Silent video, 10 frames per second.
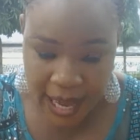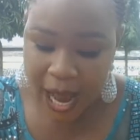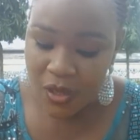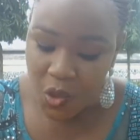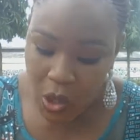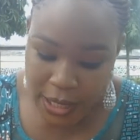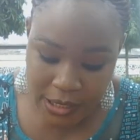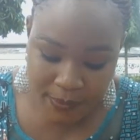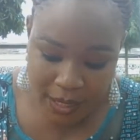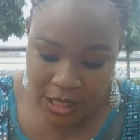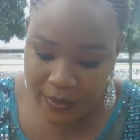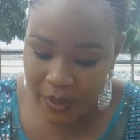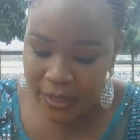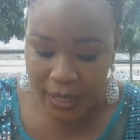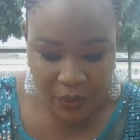I told this man was
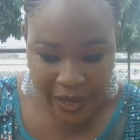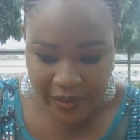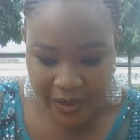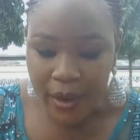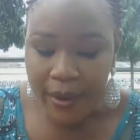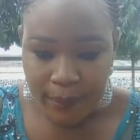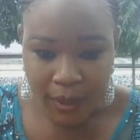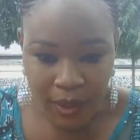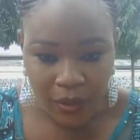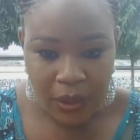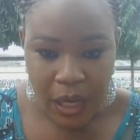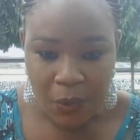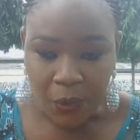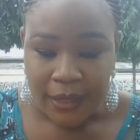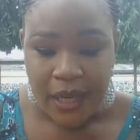like, no, I never bring
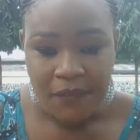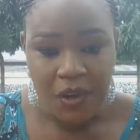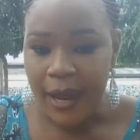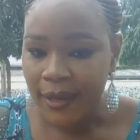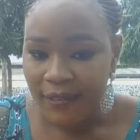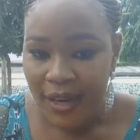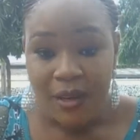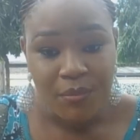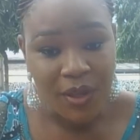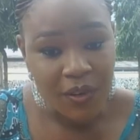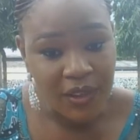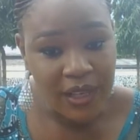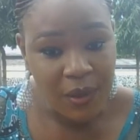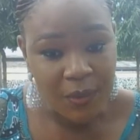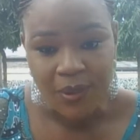another one. I never bring
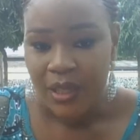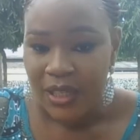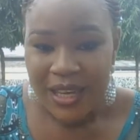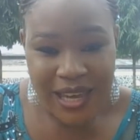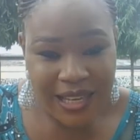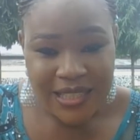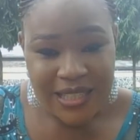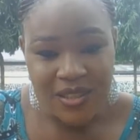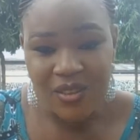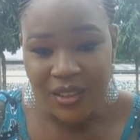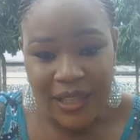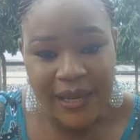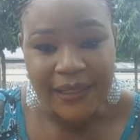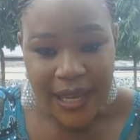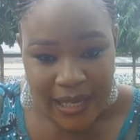another one. It is not
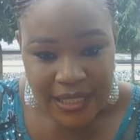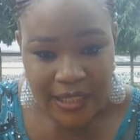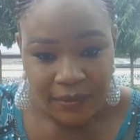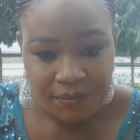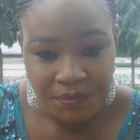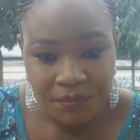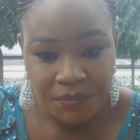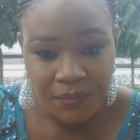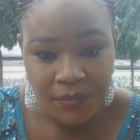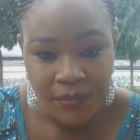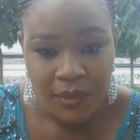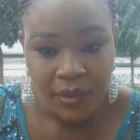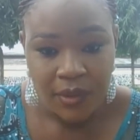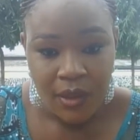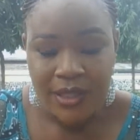like that.
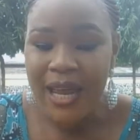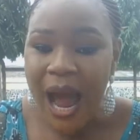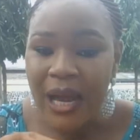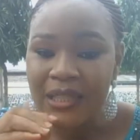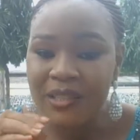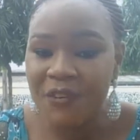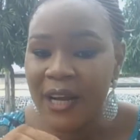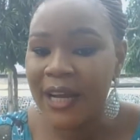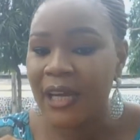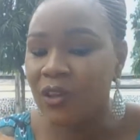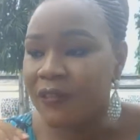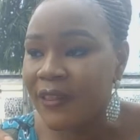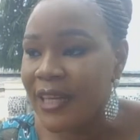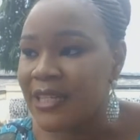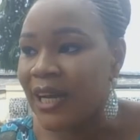There are different kind of
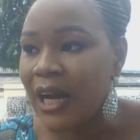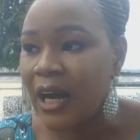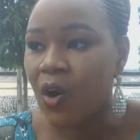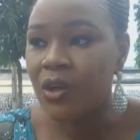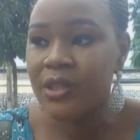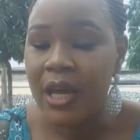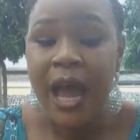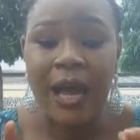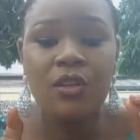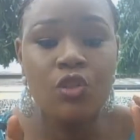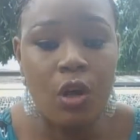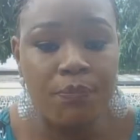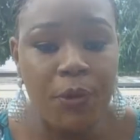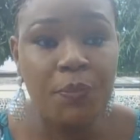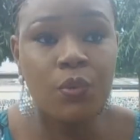things that can cause it, and some
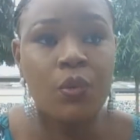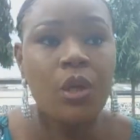people,